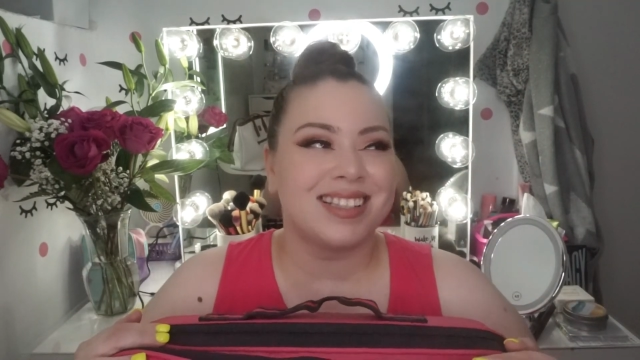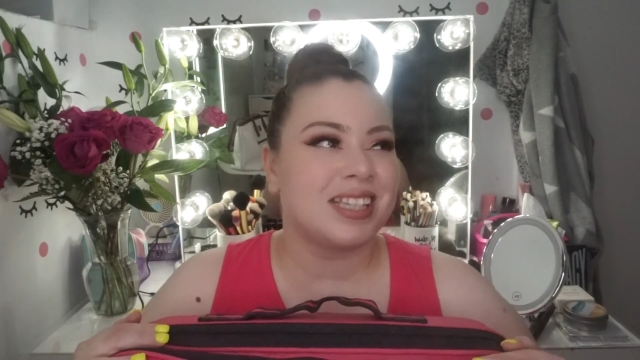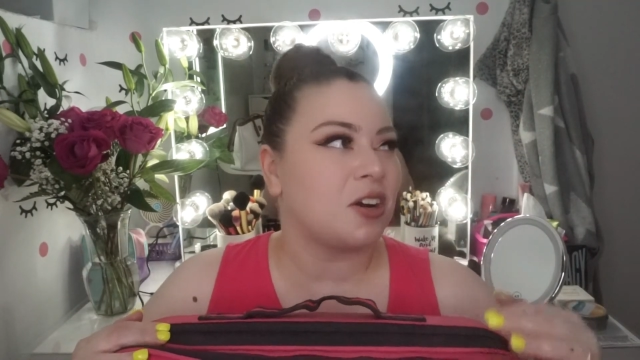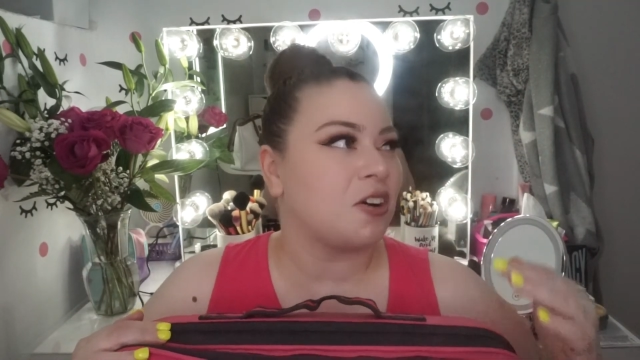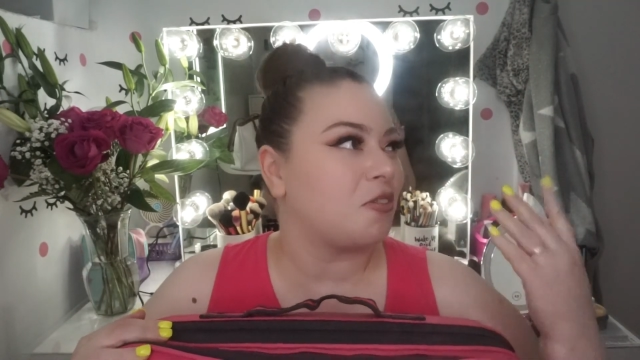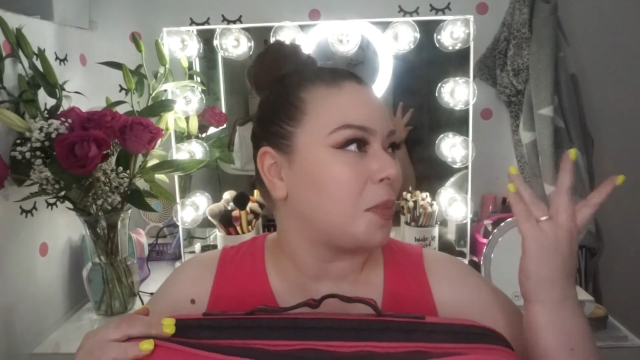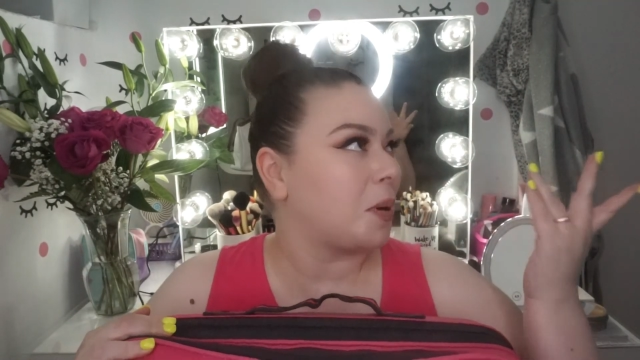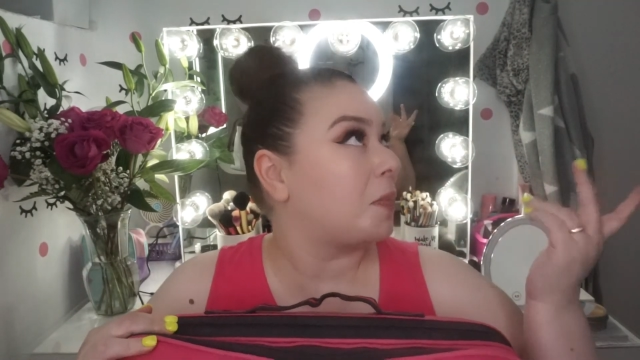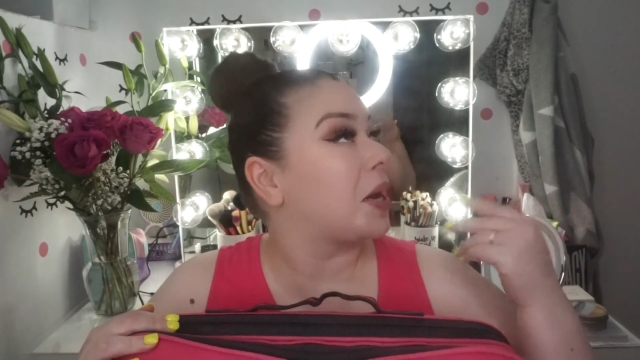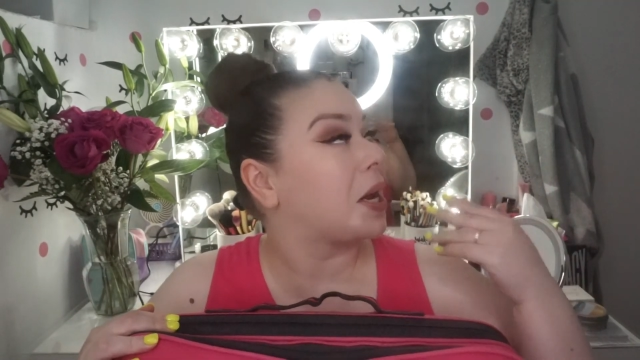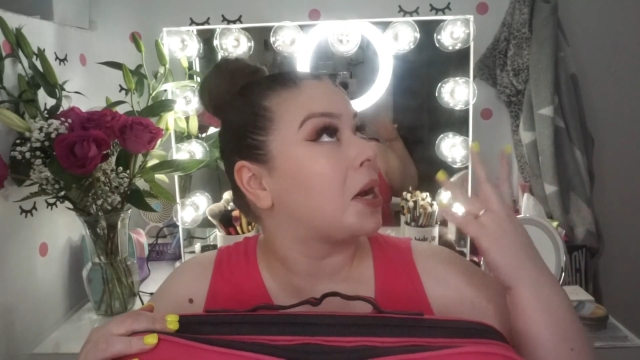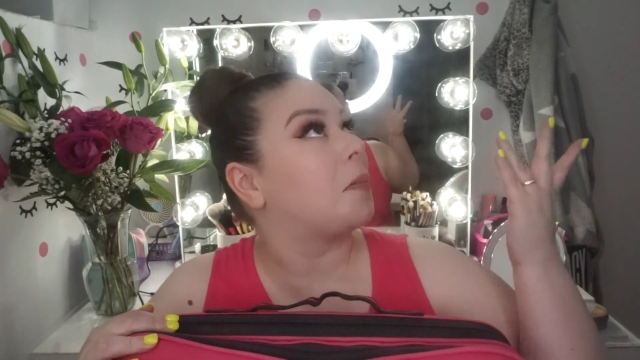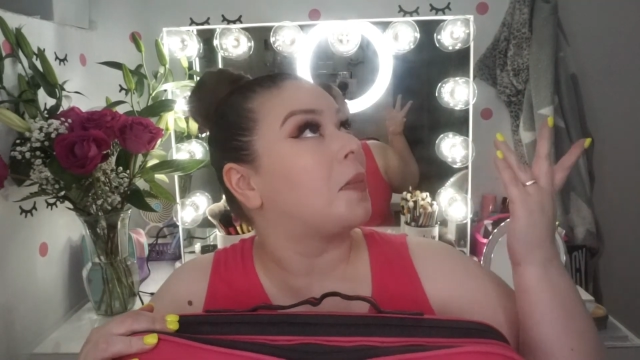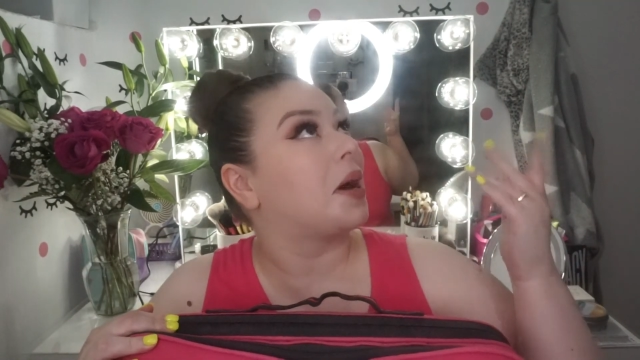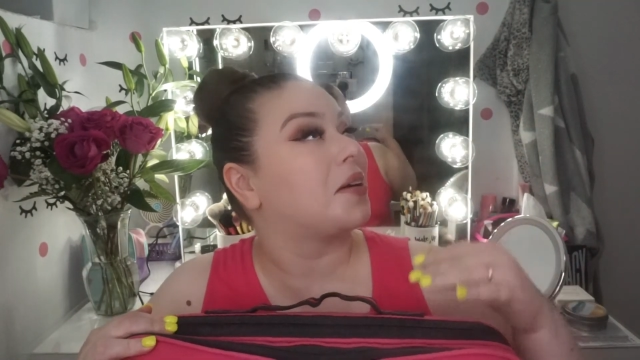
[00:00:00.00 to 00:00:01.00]
take off my
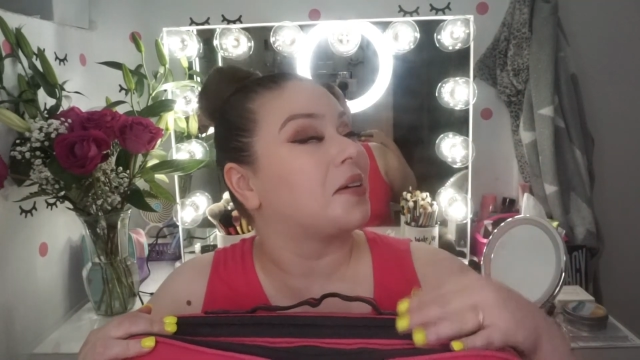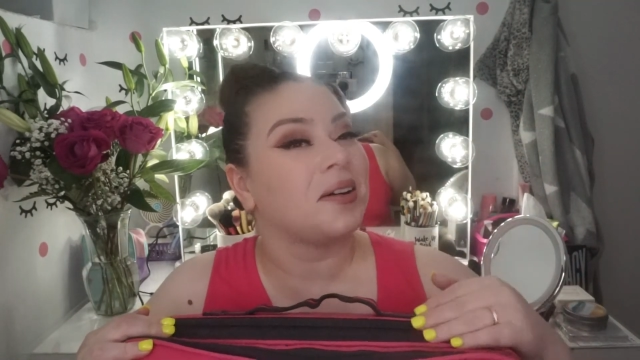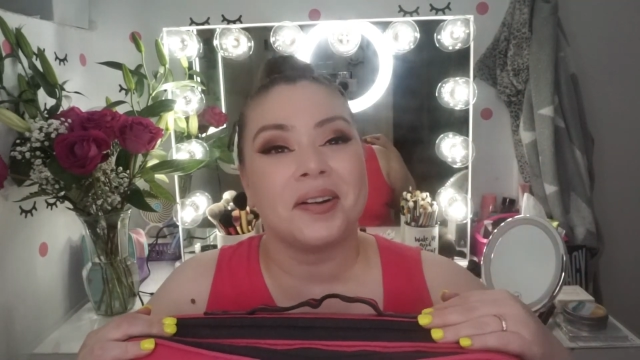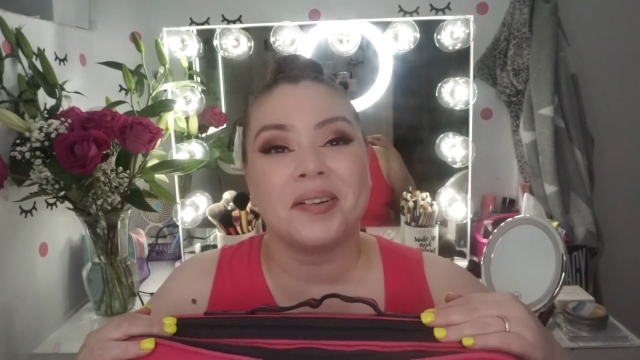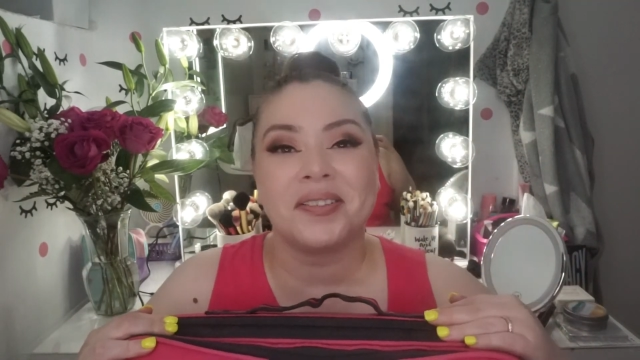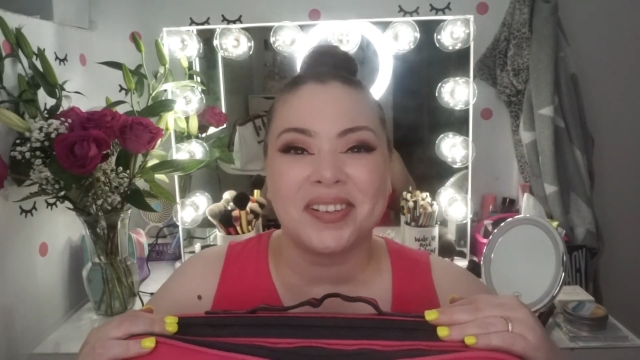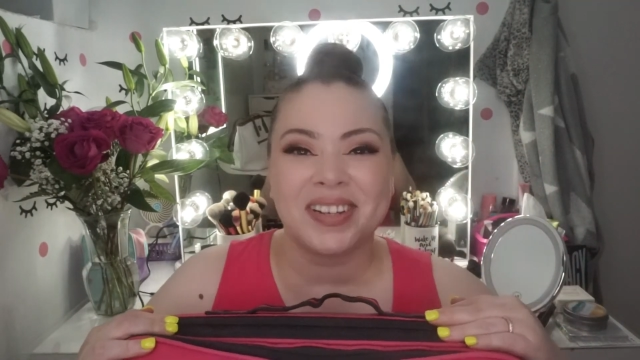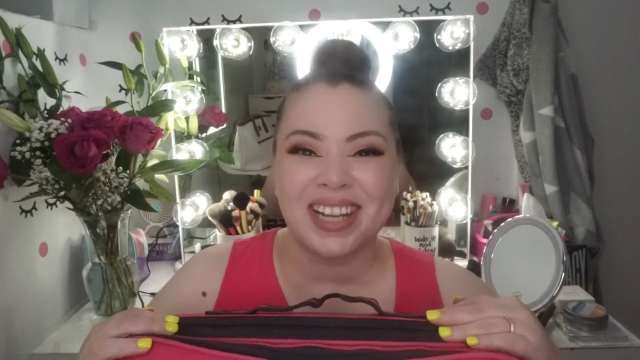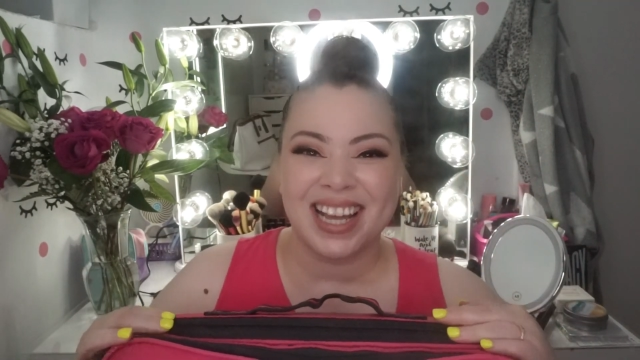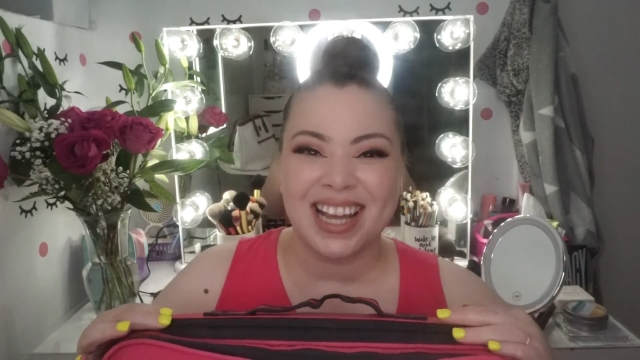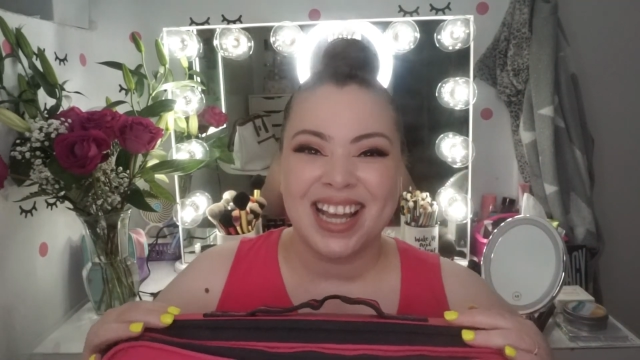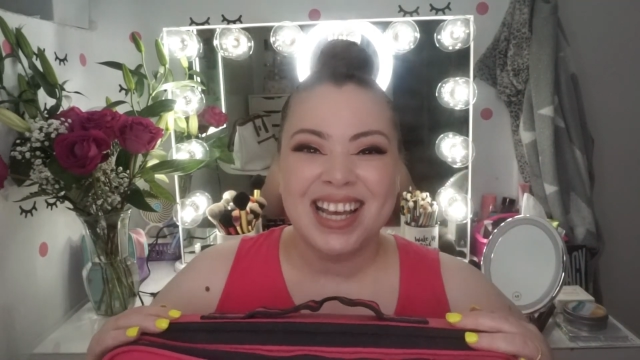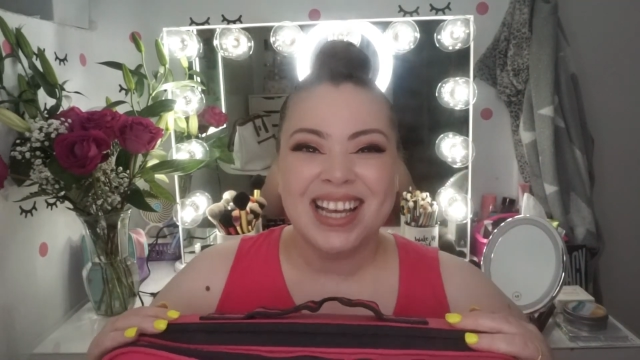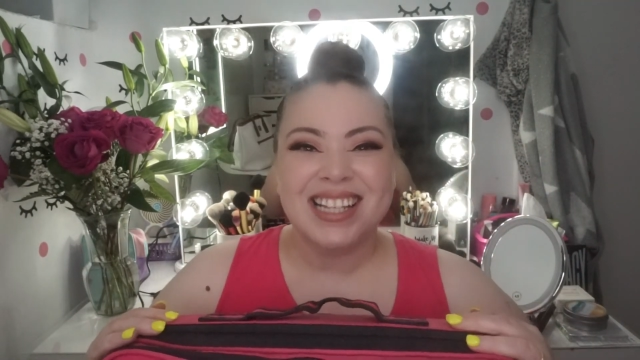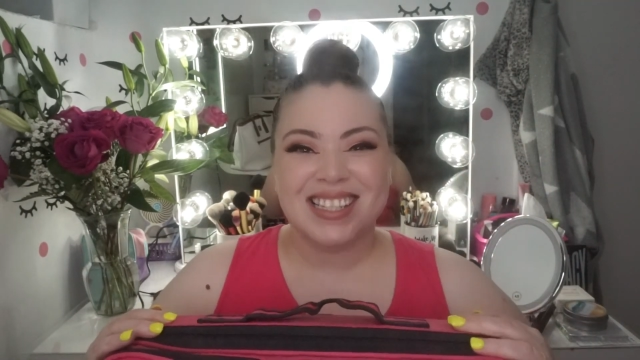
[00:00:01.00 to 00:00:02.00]
makeup, I don't
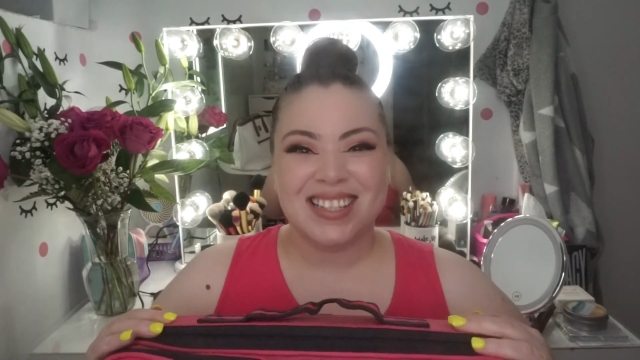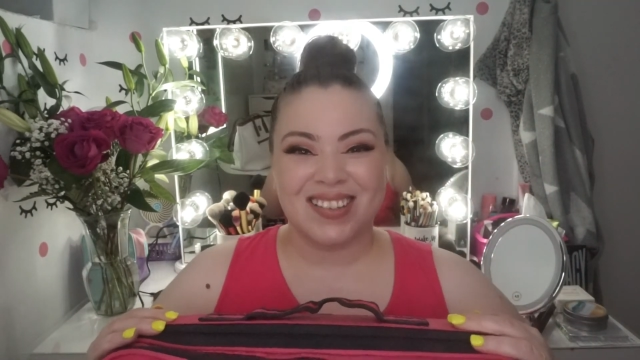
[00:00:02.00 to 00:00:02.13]
know.